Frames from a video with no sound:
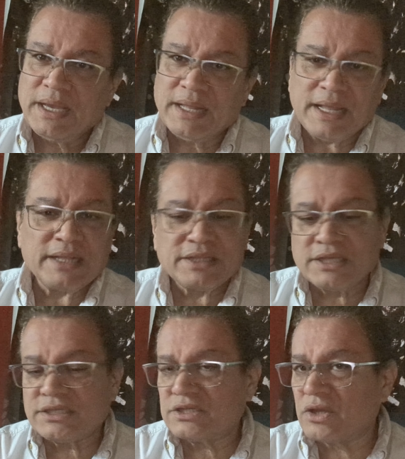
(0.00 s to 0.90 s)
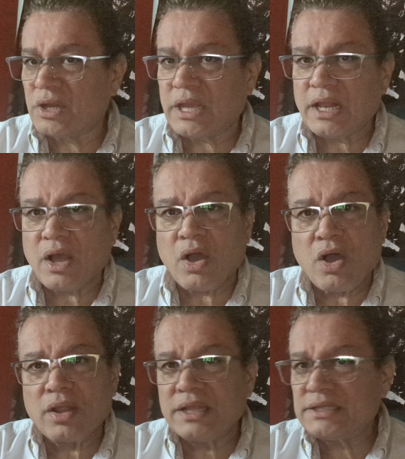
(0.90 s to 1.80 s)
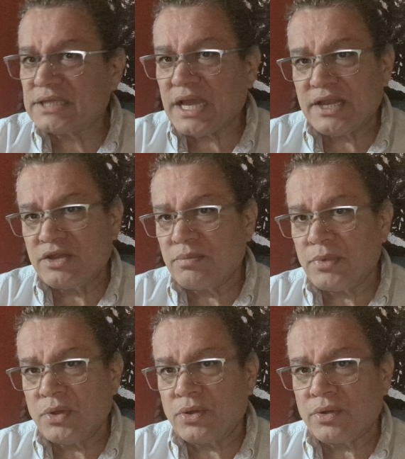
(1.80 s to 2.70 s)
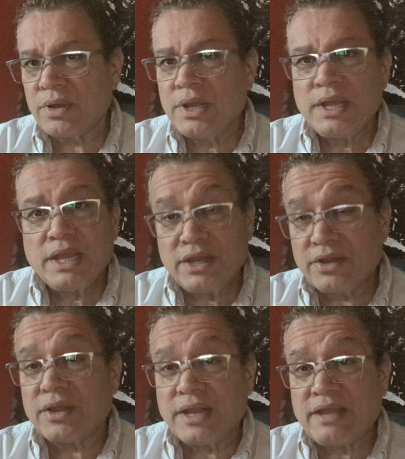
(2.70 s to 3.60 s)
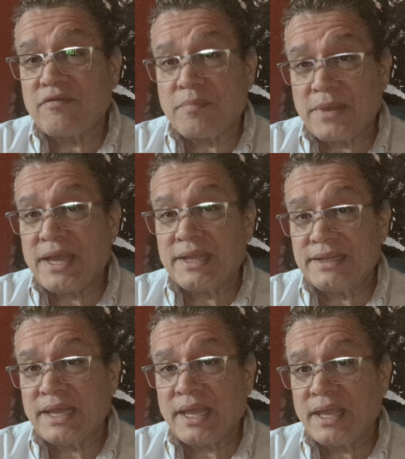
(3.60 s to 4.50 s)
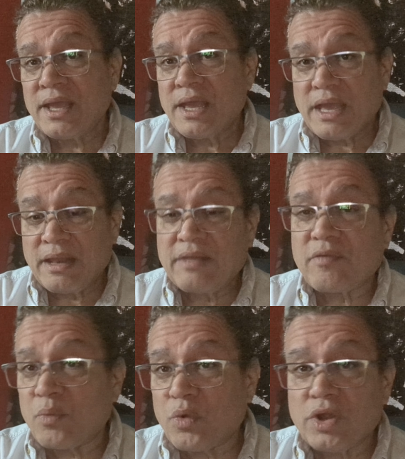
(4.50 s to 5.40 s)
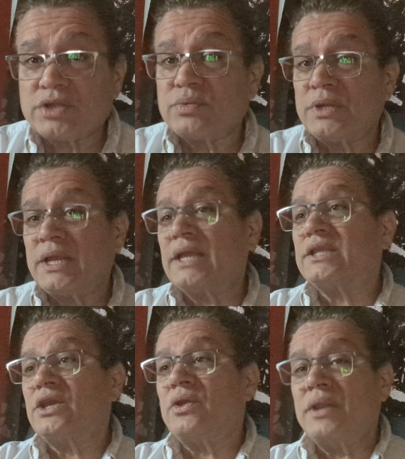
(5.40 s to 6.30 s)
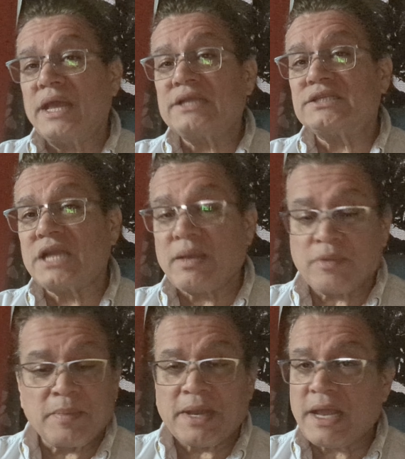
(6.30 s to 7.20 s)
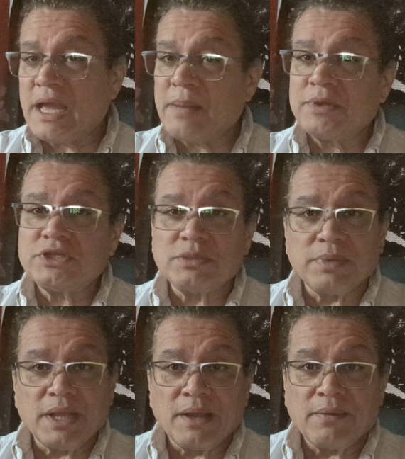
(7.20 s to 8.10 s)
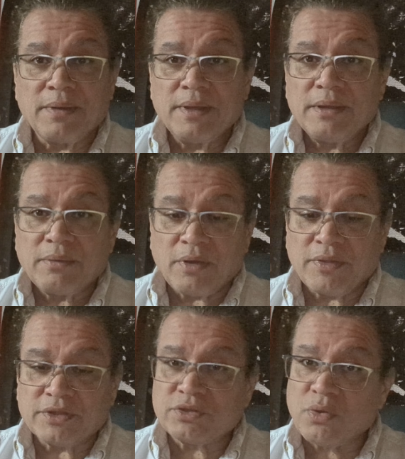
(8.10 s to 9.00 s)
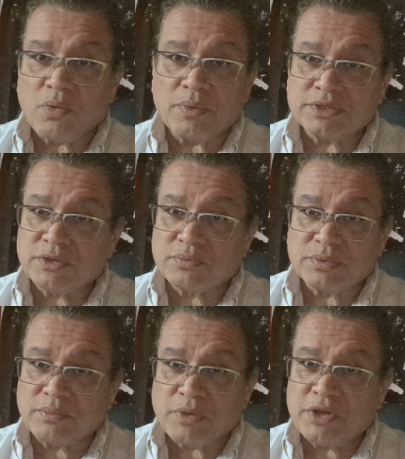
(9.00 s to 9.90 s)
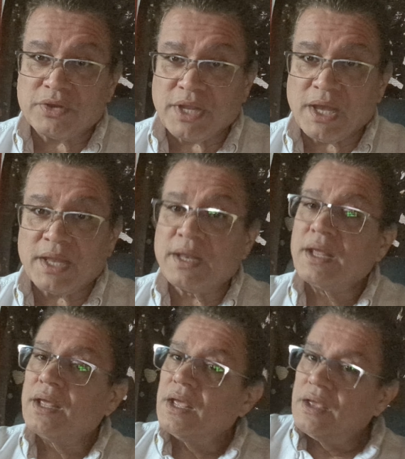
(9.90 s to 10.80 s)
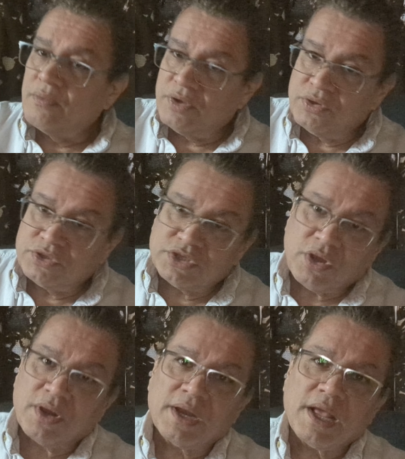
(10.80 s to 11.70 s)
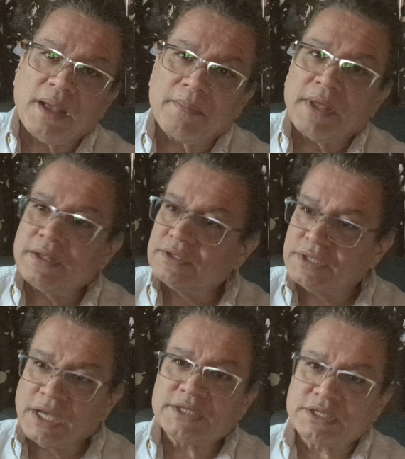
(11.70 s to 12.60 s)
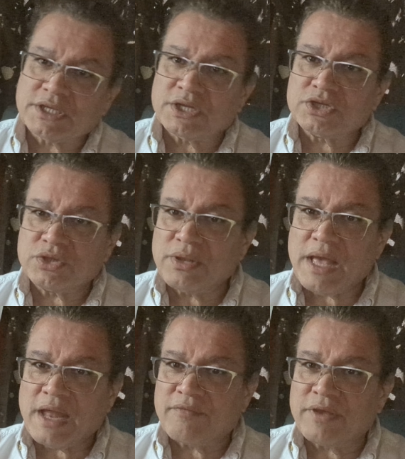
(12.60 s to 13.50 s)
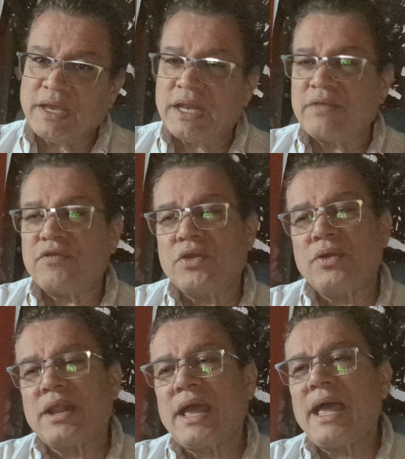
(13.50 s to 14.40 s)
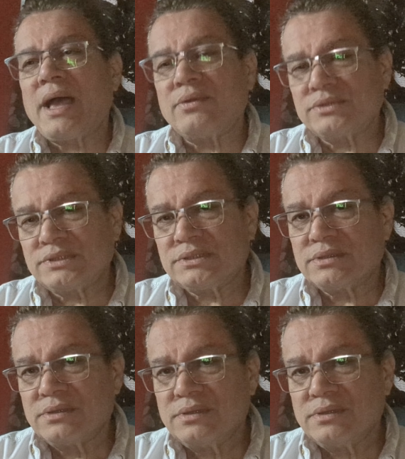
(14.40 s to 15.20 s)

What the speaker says: And that dust is going to get all inside of your motor. And you're going to have a bad day. And even worse, when you get to your next job, no matter how much you blow on the tool, when you're done, when you start it up, dust is going to shoot out of it. And if you're in a house